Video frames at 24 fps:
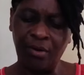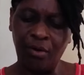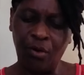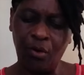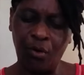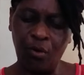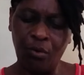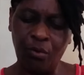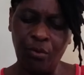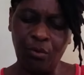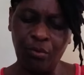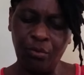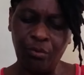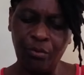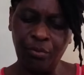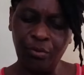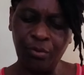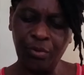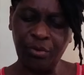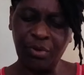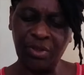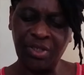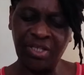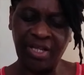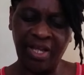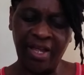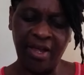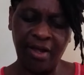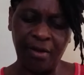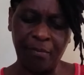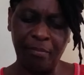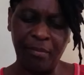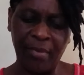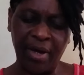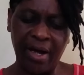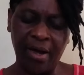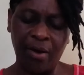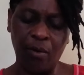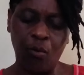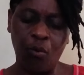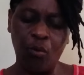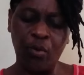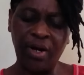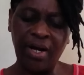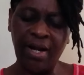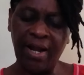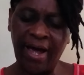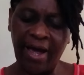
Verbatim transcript: Oh, to take my own